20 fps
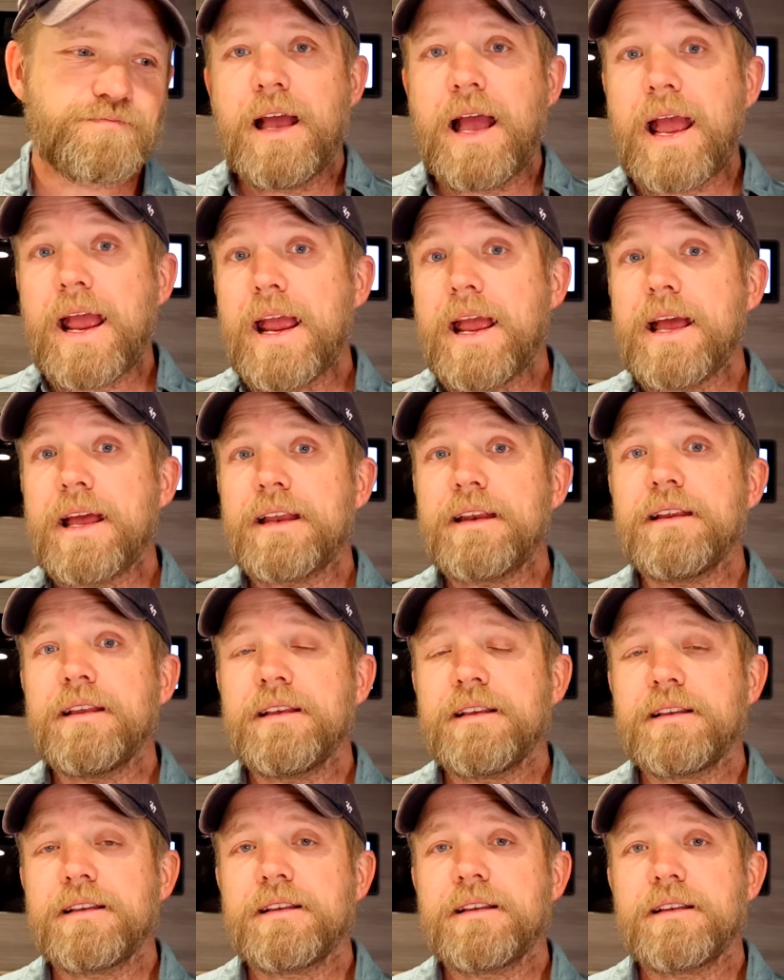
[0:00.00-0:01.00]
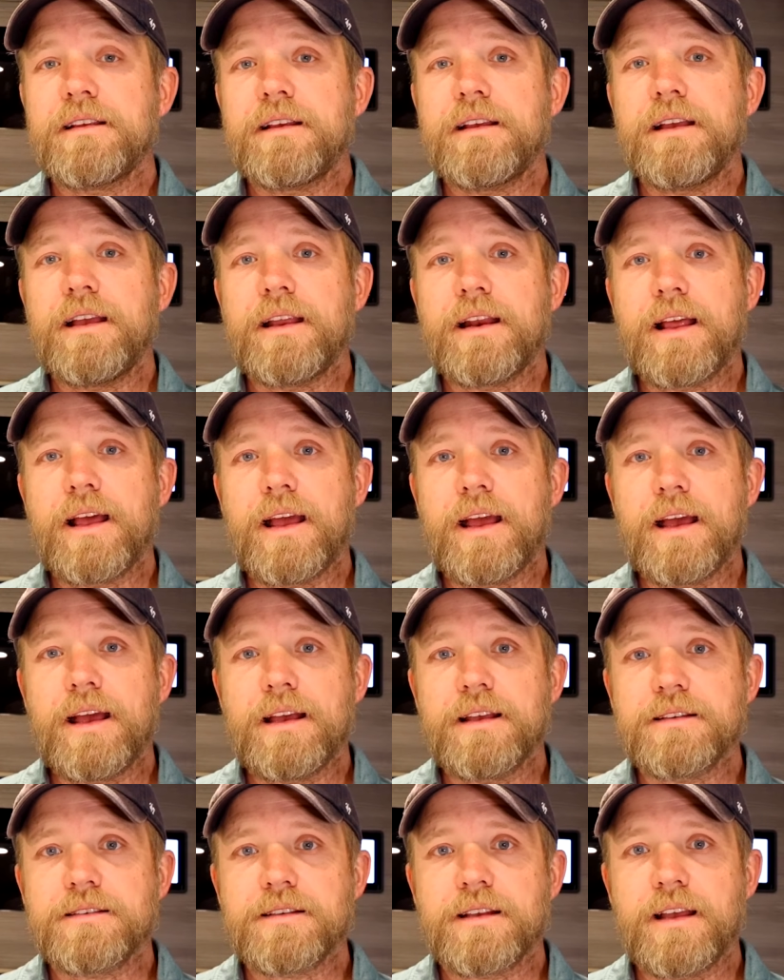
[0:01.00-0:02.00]
And it
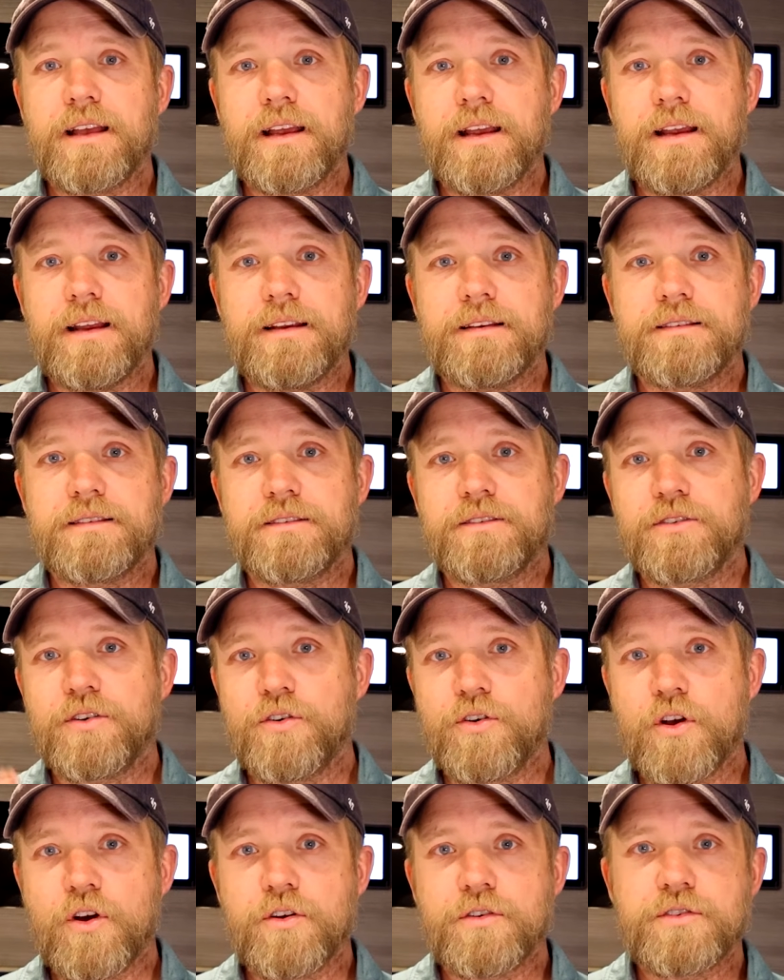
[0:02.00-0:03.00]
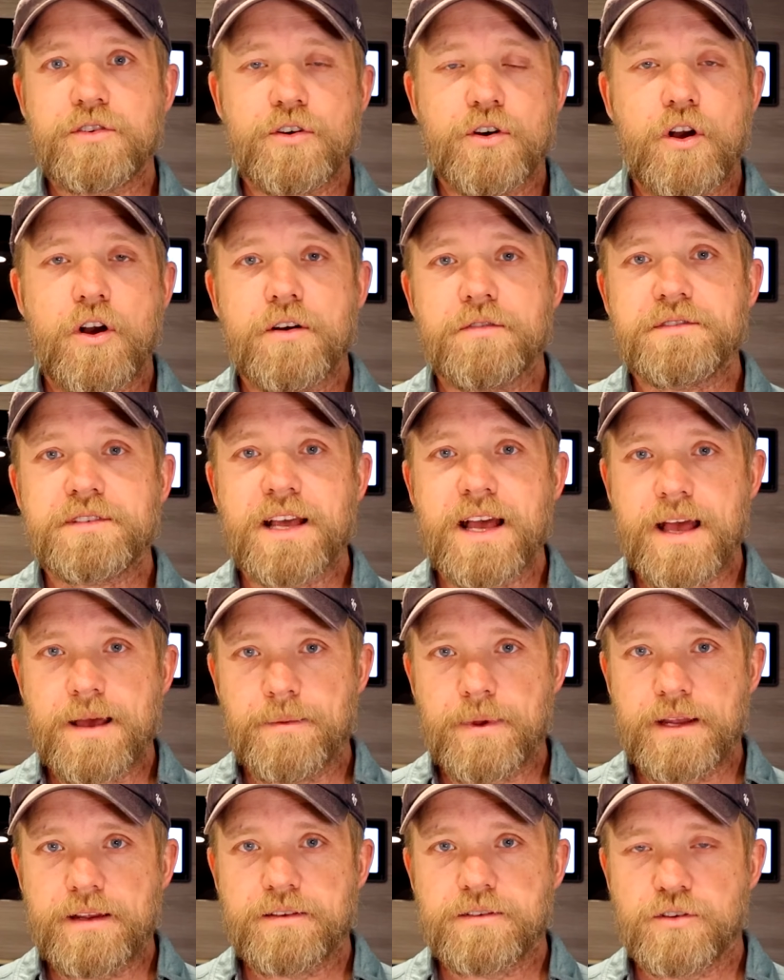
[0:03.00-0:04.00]
has a turn on, turn off
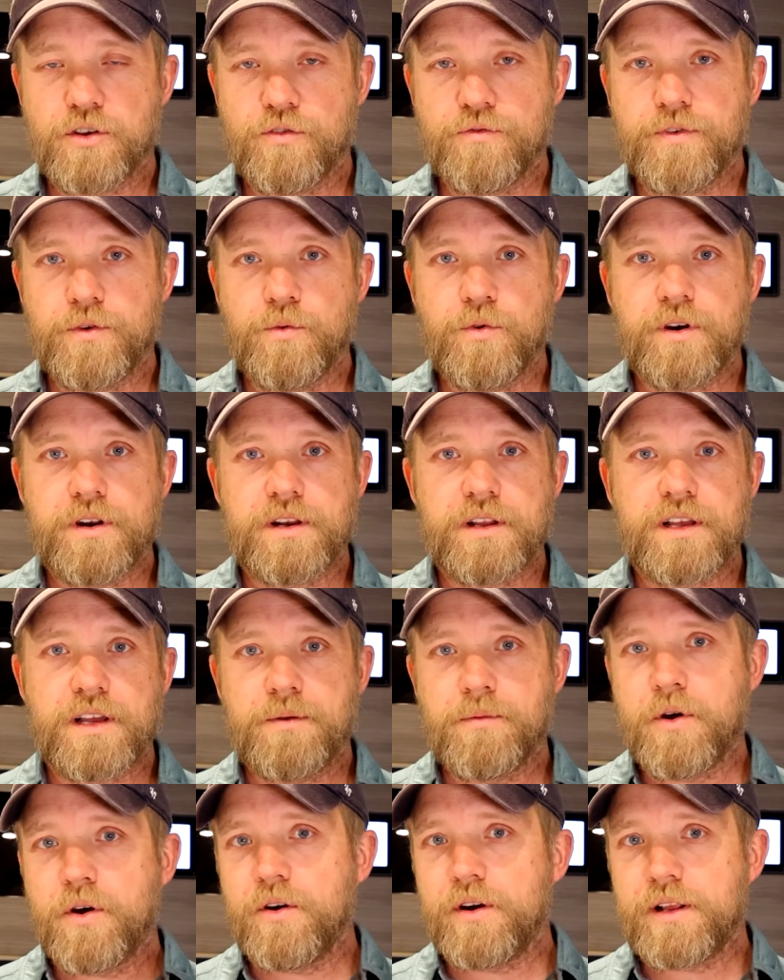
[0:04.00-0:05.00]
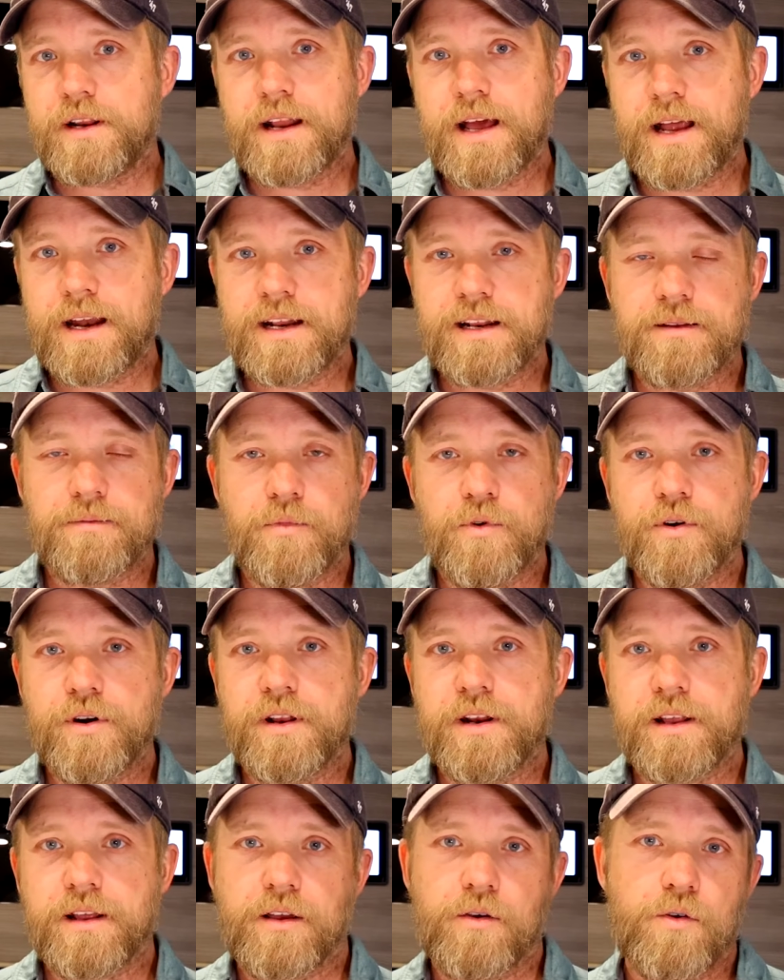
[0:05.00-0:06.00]
timing. So if you want it to come on at 9 in the
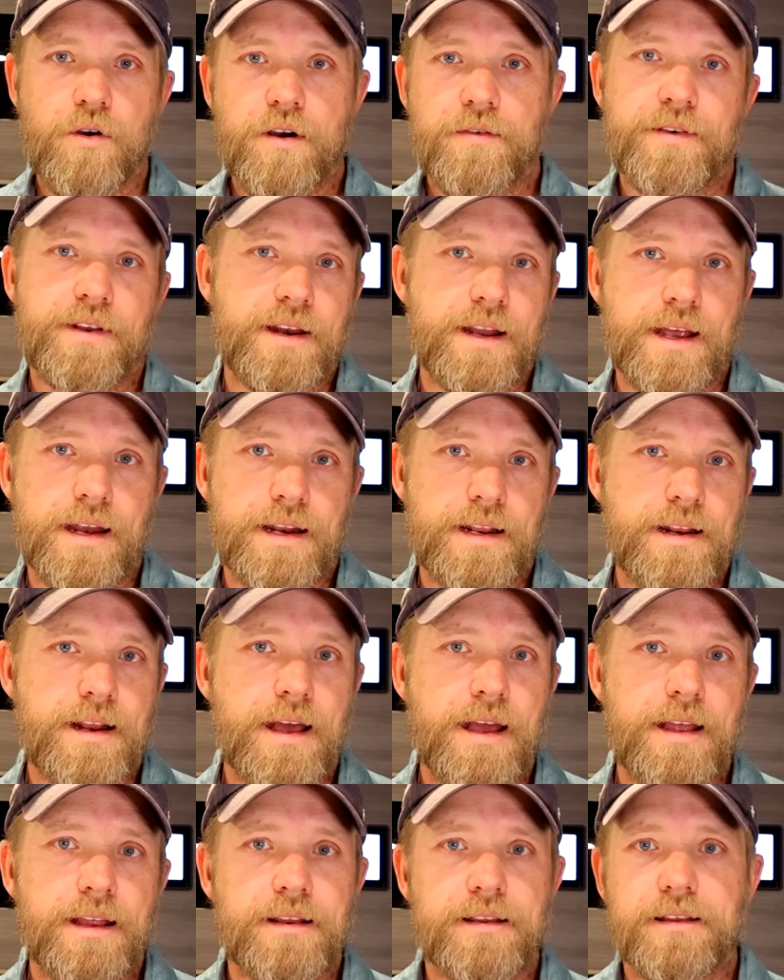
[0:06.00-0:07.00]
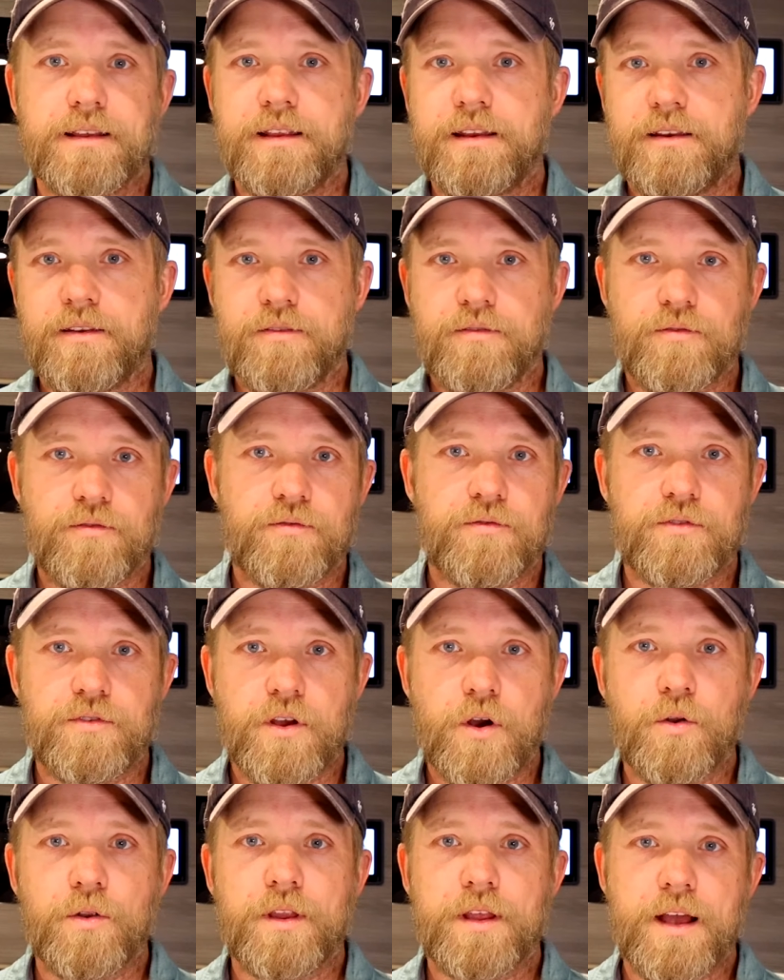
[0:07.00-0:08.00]
morning and go off at 9 at night and
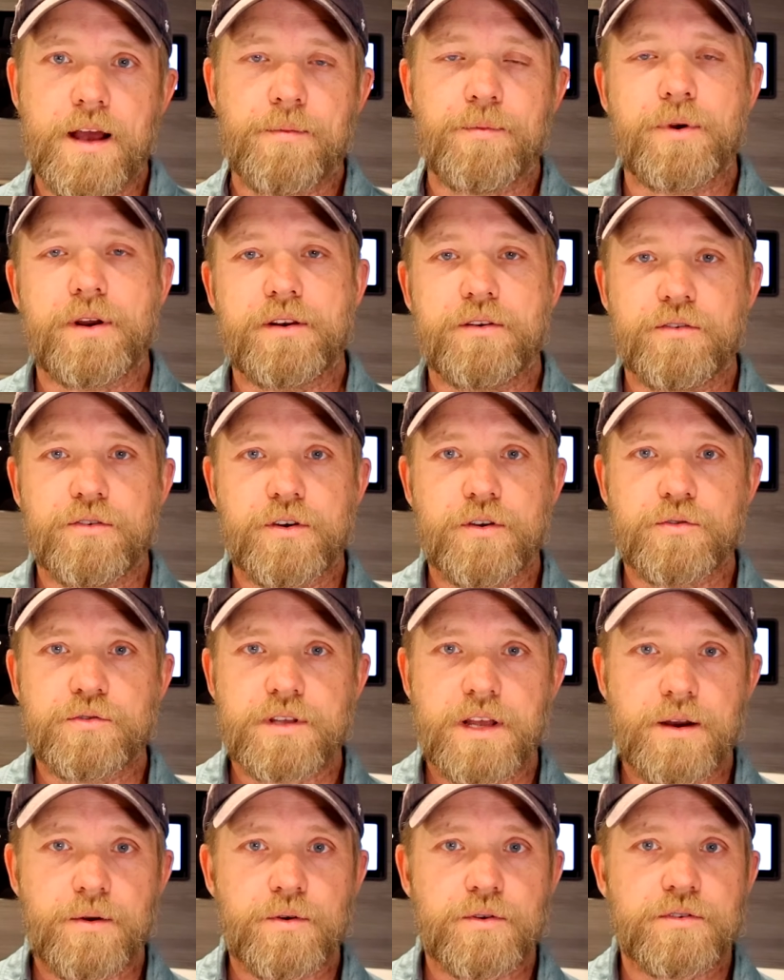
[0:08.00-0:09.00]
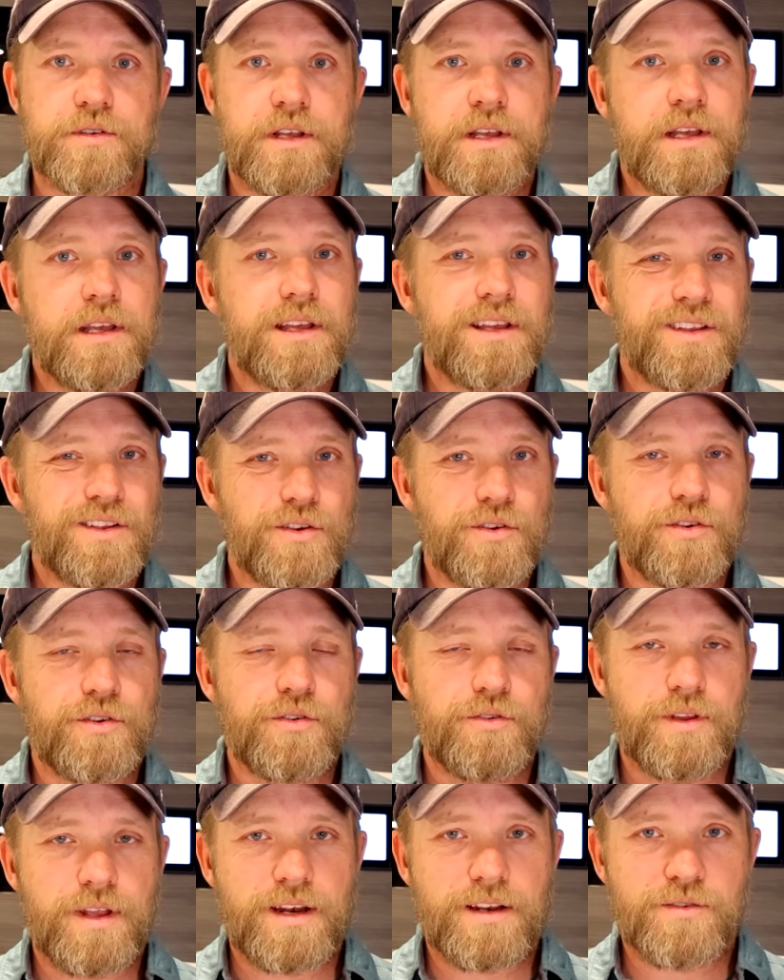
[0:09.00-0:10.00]
only operate during those hours, you can
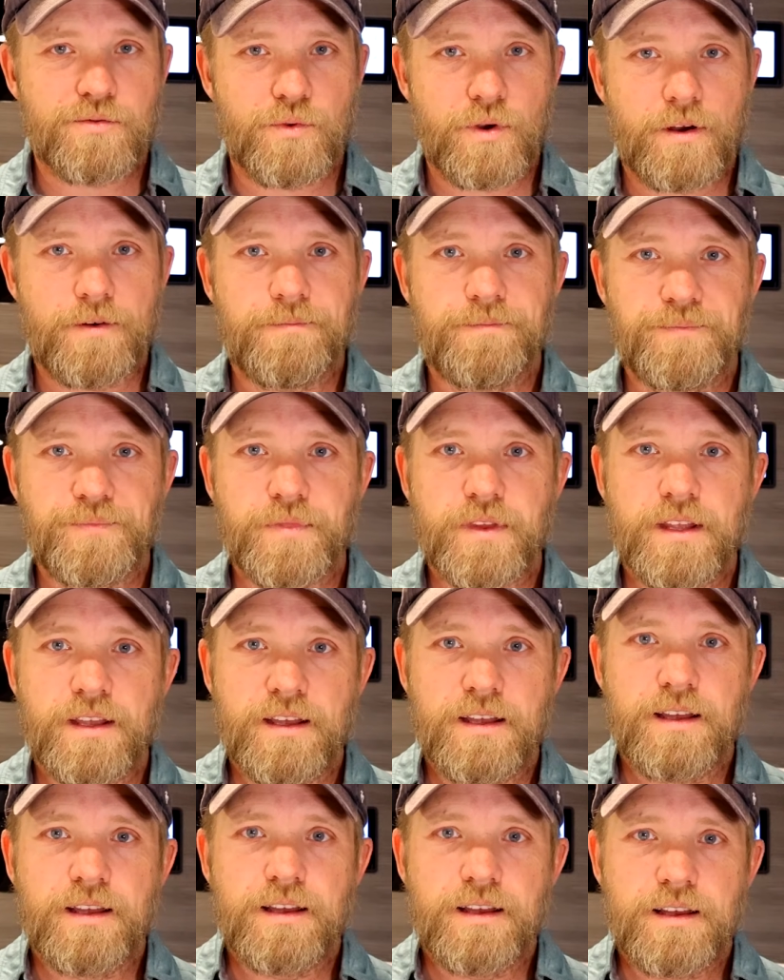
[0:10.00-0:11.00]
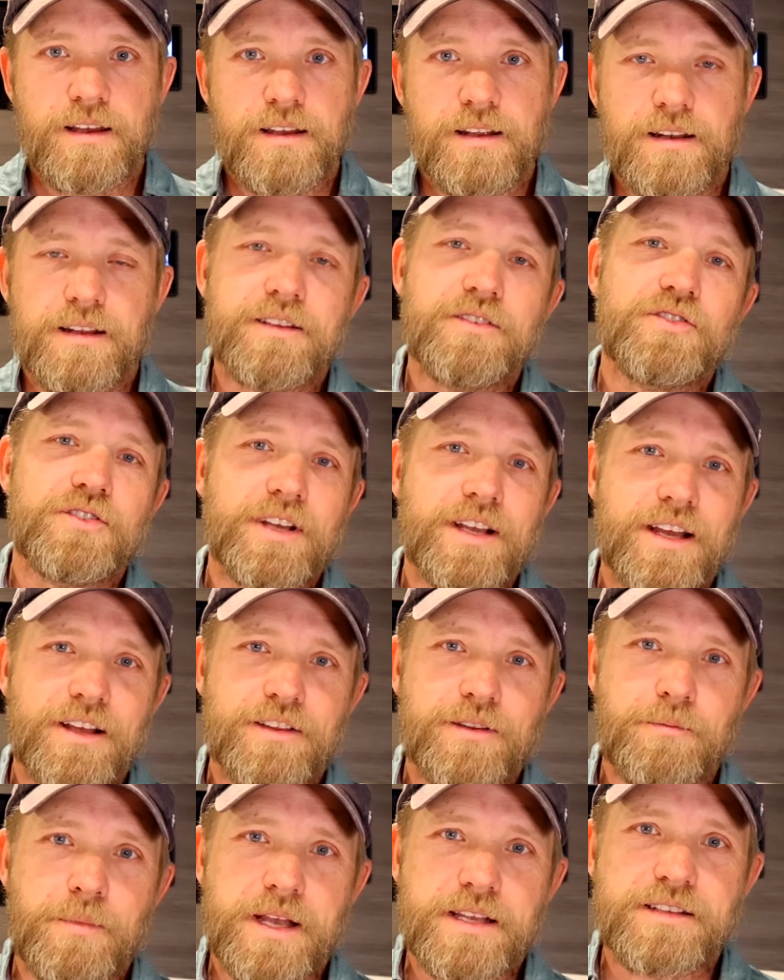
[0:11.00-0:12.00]
do that as well. Let's check out
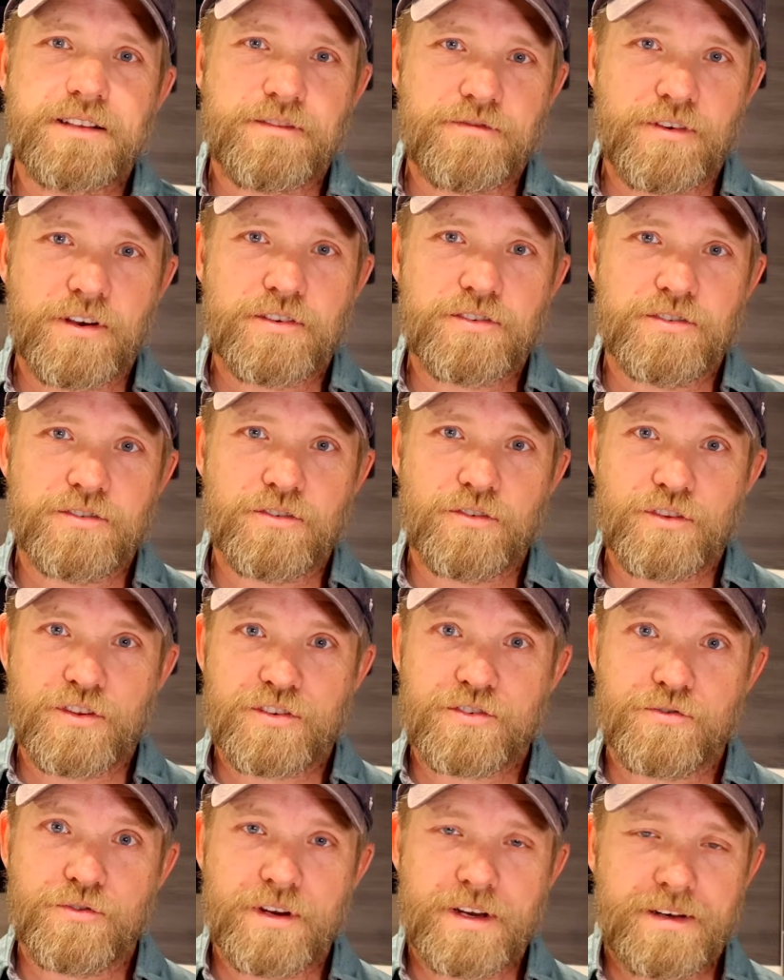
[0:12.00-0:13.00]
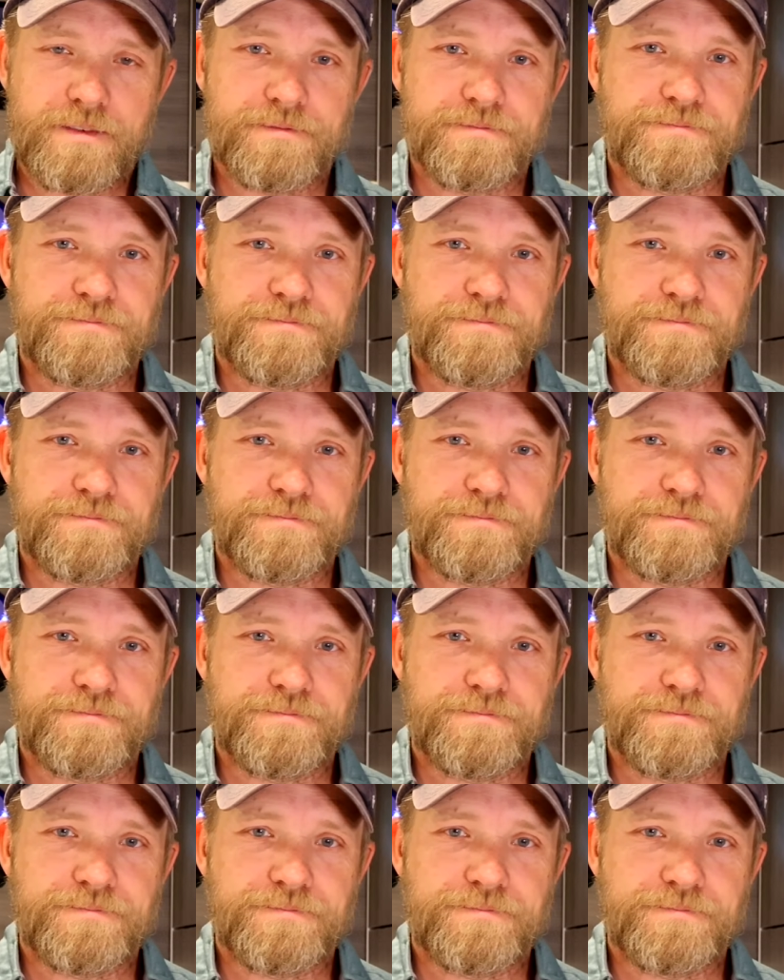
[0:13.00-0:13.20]
the basic functions on the screen.